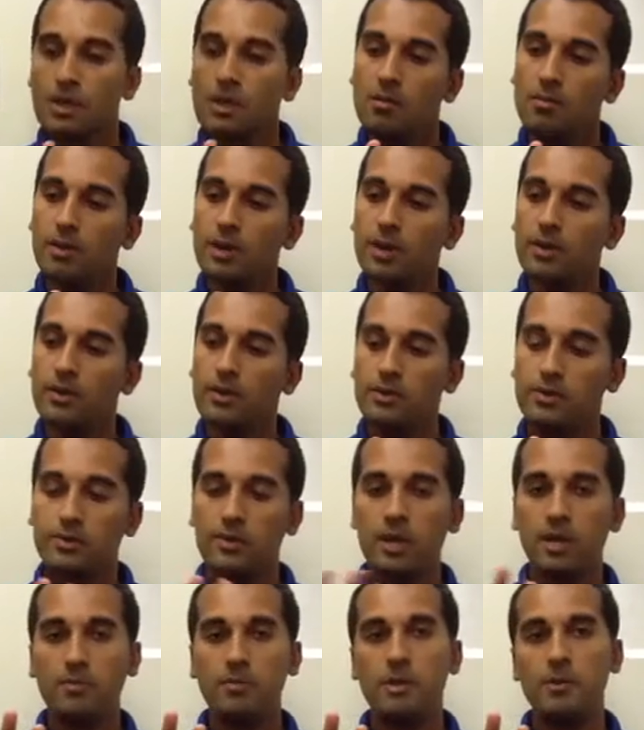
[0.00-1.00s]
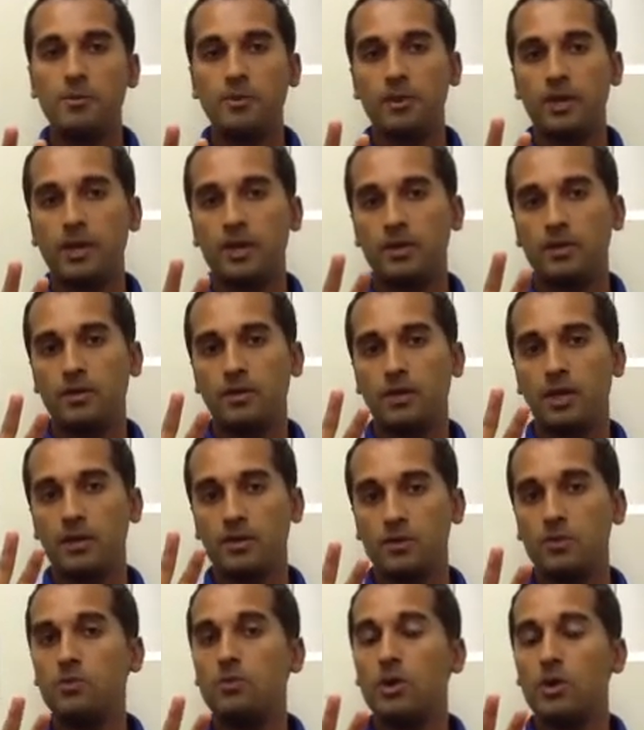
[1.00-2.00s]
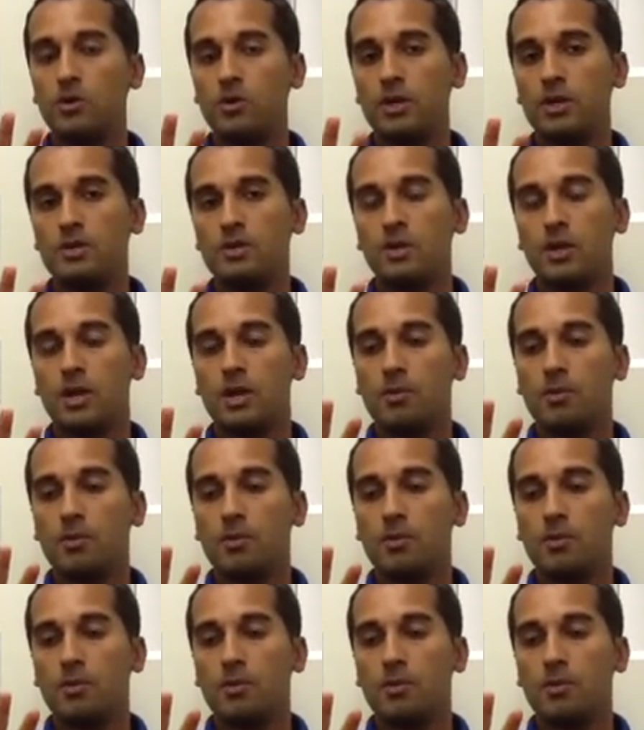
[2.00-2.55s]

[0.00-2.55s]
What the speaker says: but there's a lot of people that do know this,